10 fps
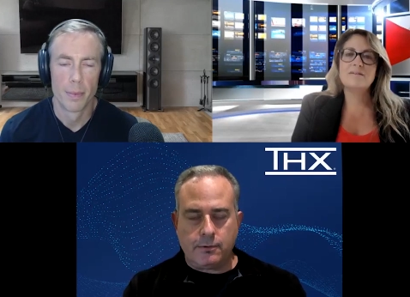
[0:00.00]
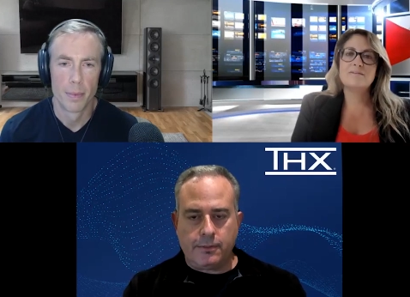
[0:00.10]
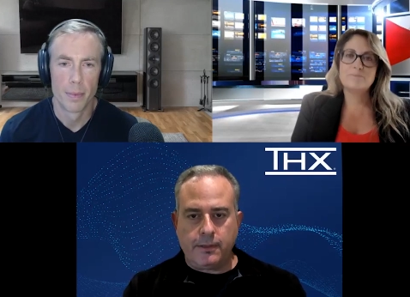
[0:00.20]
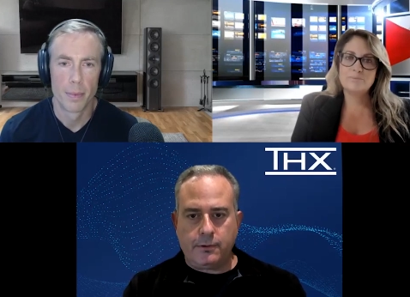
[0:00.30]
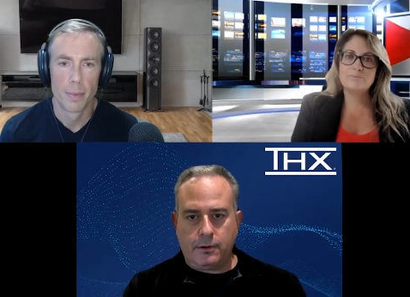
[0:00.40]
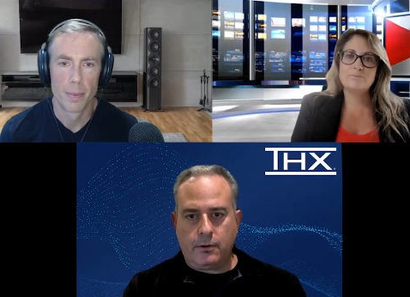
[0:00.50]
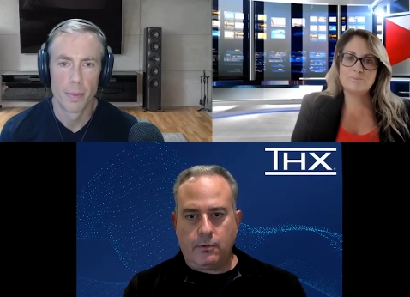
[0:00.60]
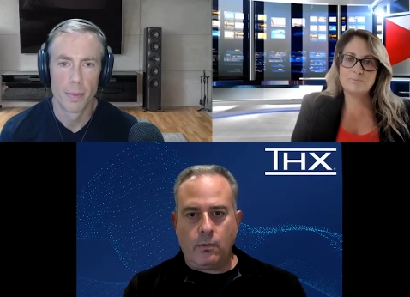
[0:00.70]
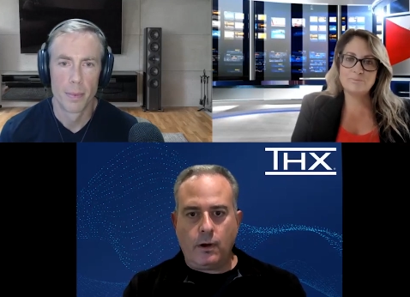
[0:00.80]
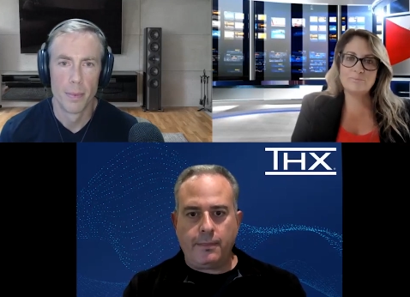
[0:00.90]
Speaker 1: And so I think you're
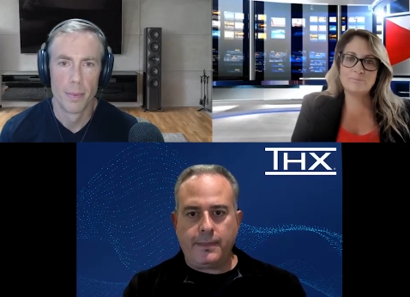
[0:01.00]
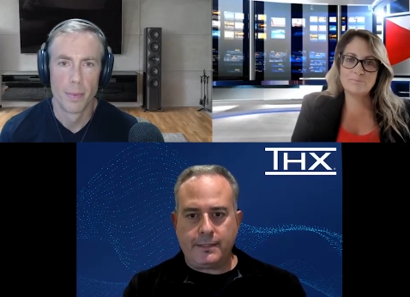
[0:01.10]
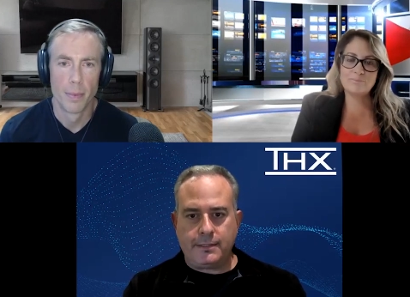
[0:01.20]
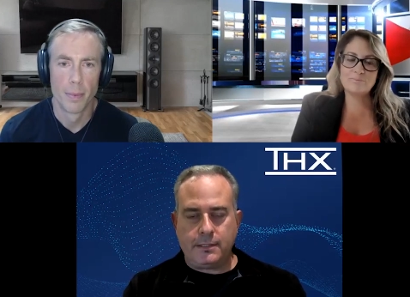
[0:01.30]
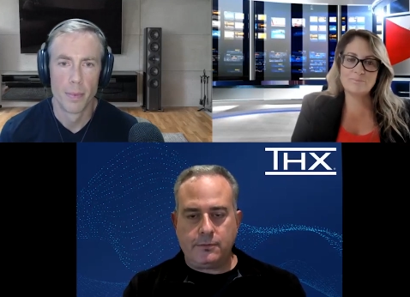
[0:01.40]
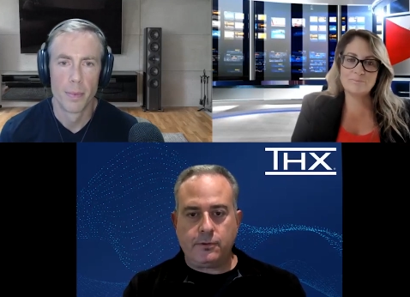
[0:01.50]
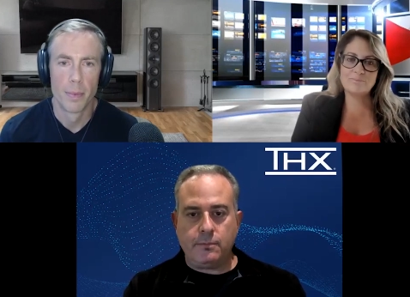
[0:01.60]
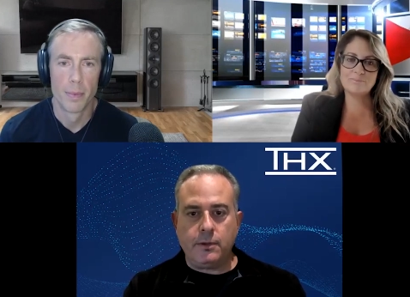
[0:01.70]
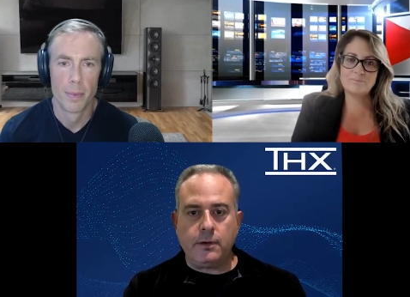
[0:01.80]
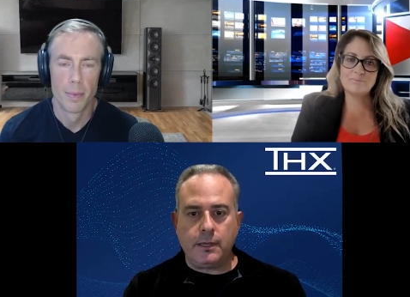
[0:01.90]
going to want that sense
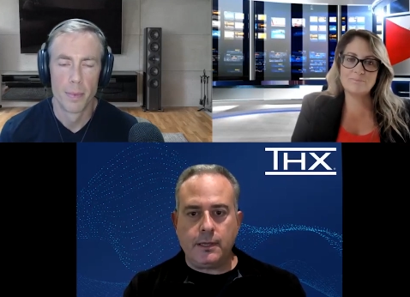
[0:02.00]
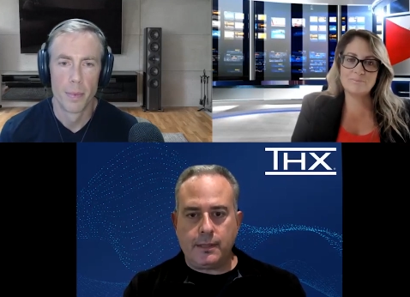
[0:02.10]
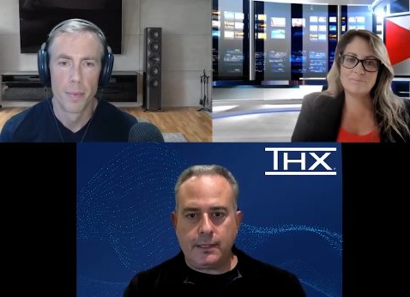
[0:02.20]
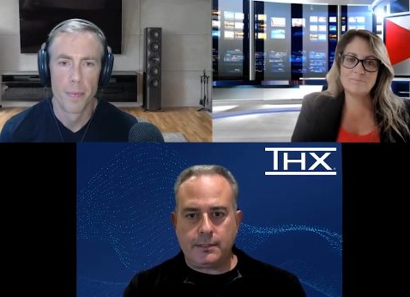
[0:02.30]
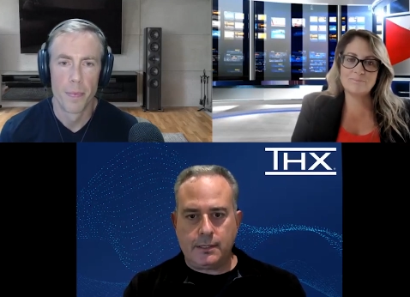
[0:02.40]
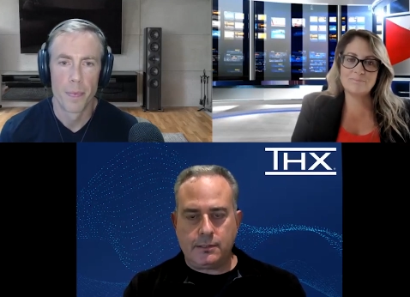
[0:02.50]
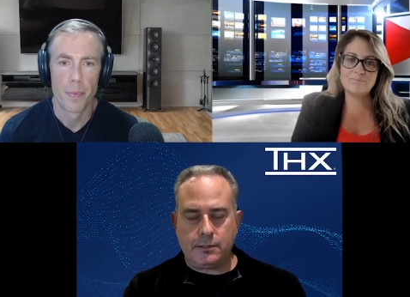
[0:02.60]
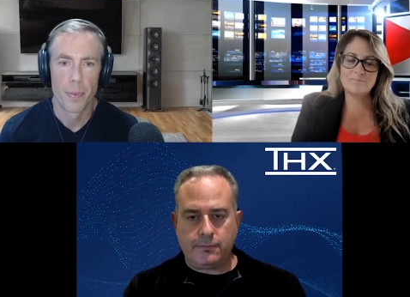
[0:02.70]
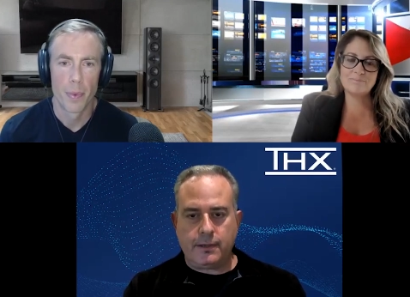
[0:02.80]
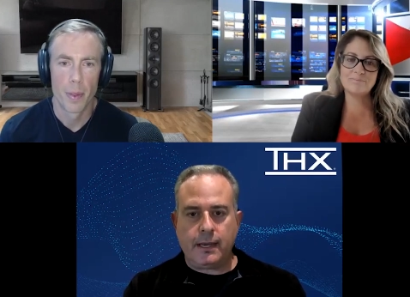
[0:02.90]
of community and that
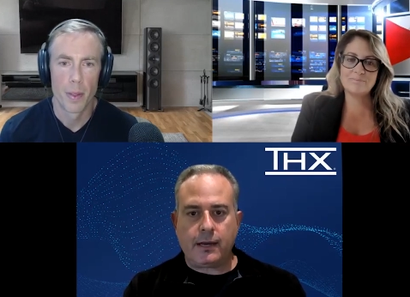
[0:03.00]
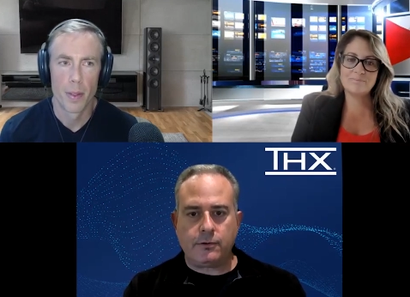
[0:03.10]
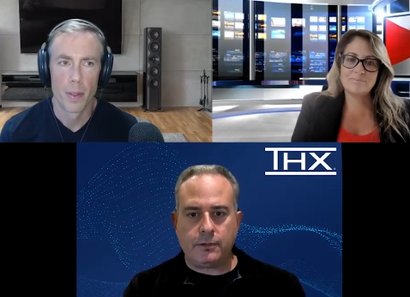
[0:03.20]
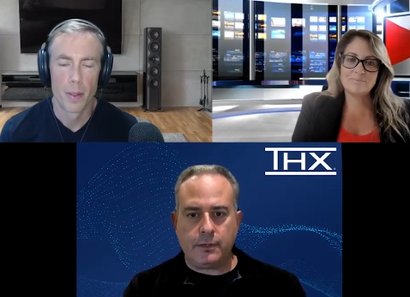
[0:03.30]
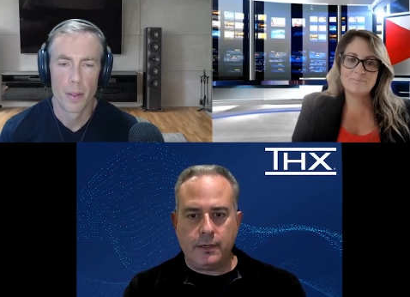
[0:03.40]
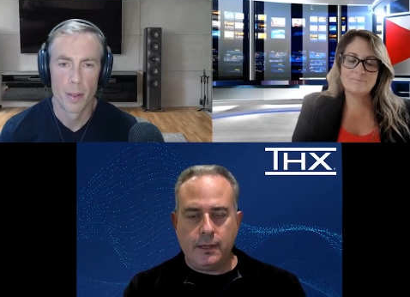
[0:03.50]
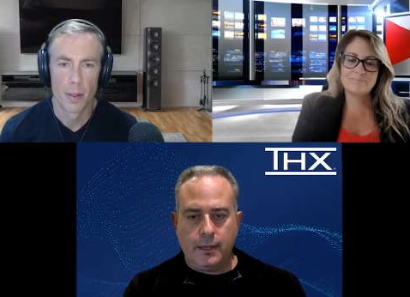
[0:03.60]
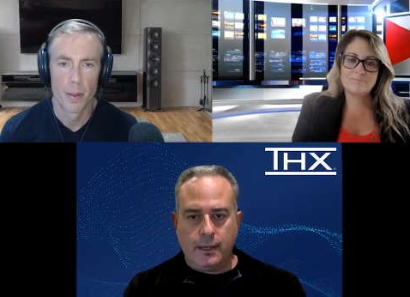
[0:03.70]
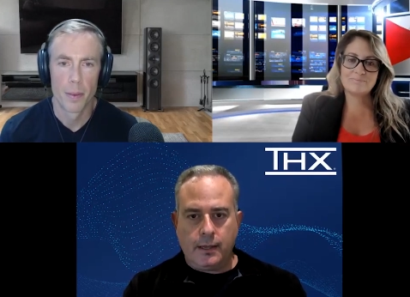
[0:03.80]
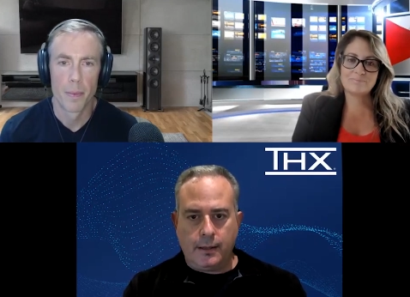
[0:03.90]
sense of connection
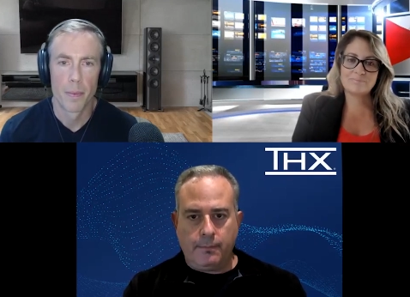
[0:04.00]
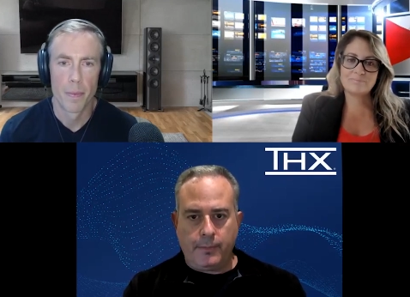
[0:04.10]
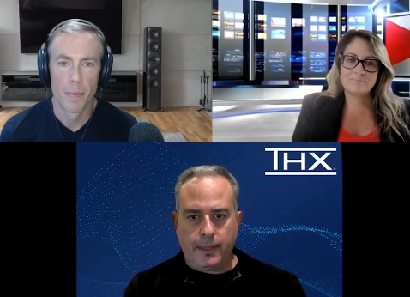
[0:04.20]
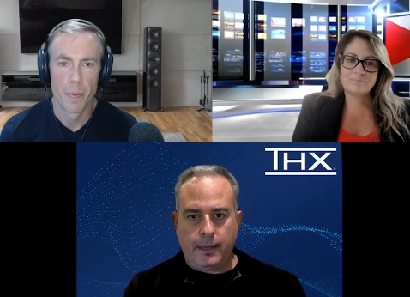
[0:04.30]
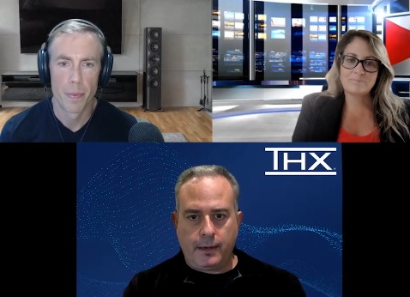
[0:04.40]
um,